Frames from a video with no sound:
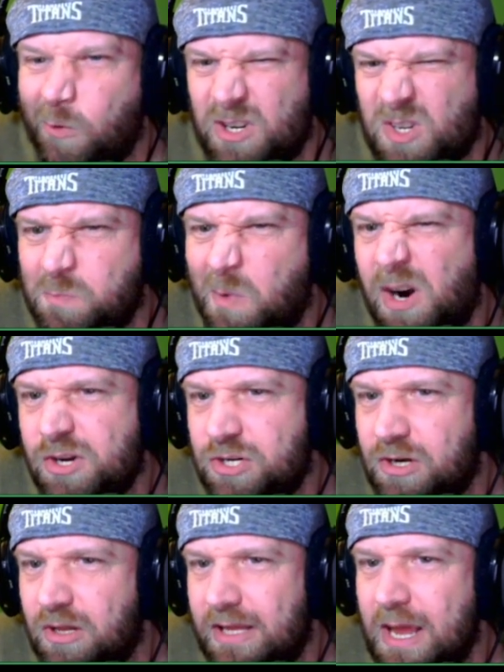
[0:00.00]
yeah,
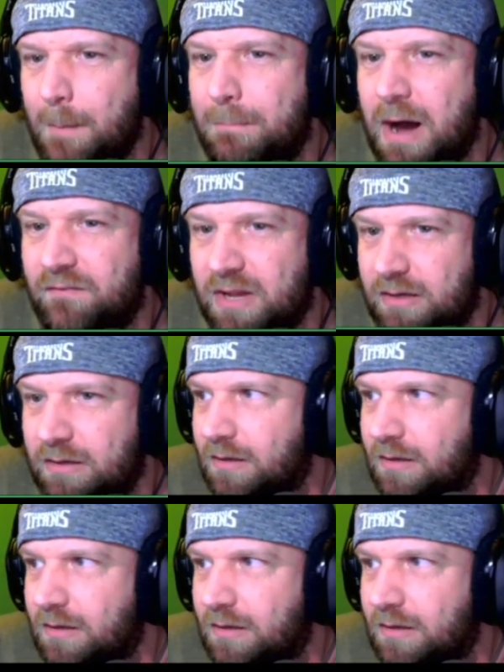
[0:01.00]
right, right, right.